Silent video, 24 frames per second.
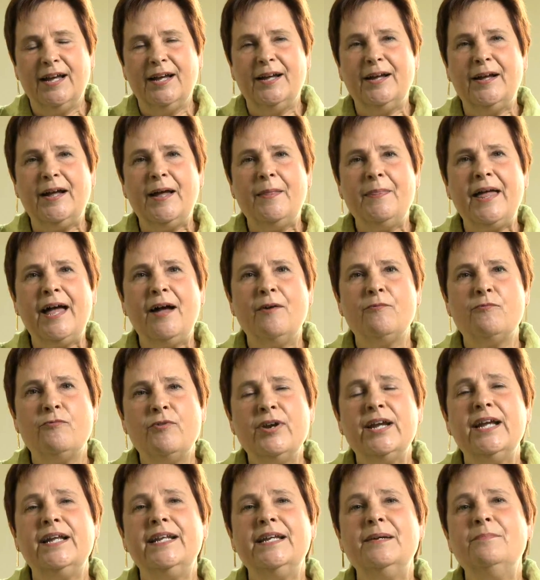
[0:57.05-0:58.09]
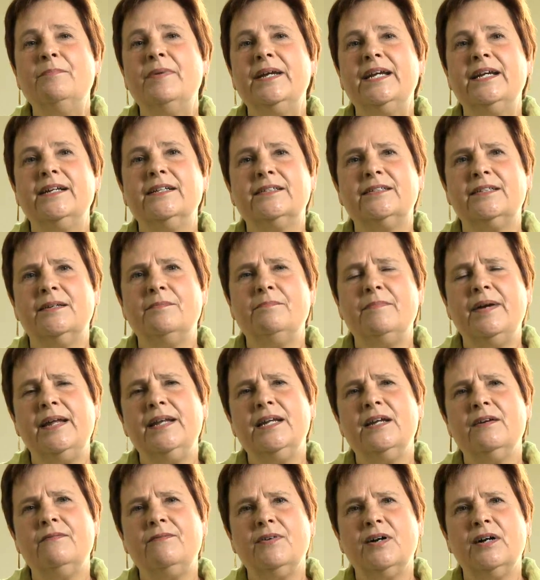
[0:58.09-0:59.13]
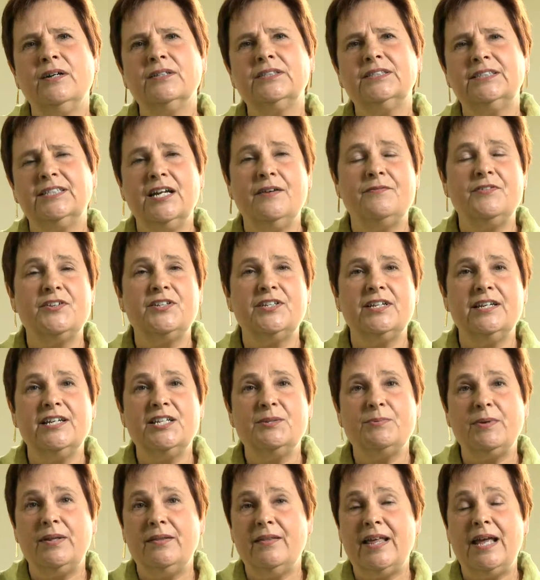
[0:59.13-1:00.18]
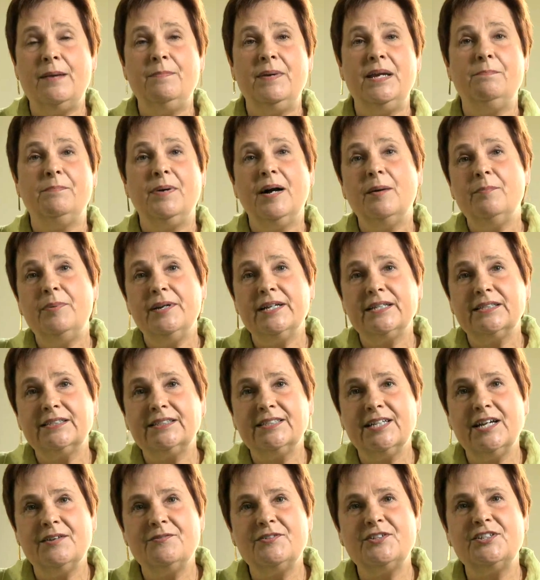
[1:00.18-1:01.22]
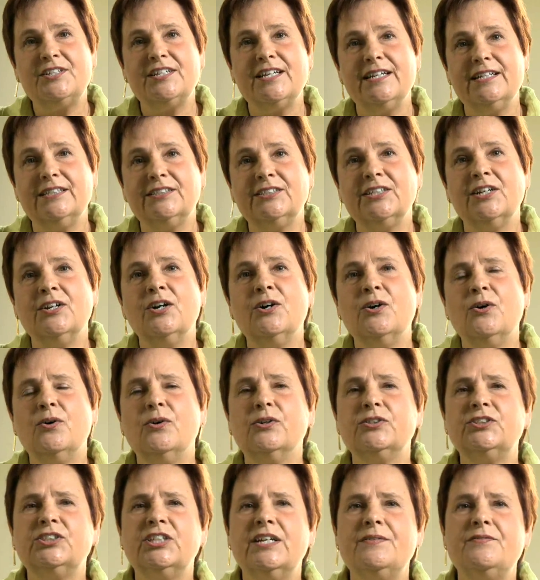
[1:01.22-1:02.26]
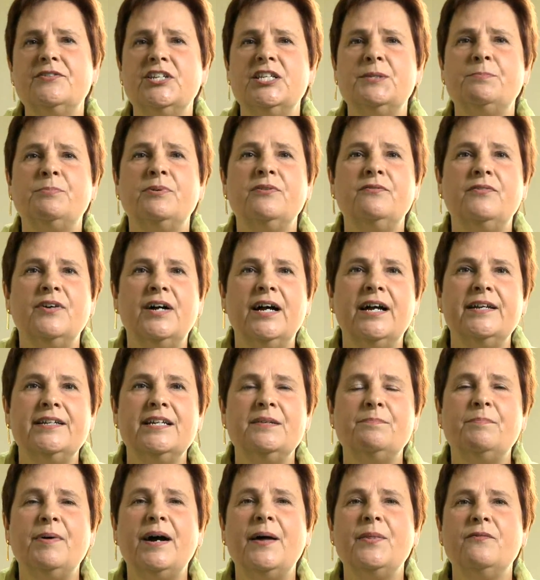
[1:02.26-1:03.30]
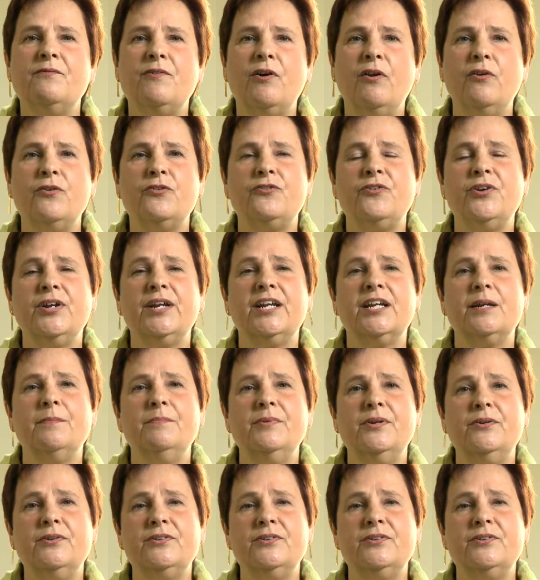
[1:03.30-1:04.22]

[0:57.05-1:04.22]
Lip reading: and that really means that many of our services, whether they be public services or services provided by the voluntary and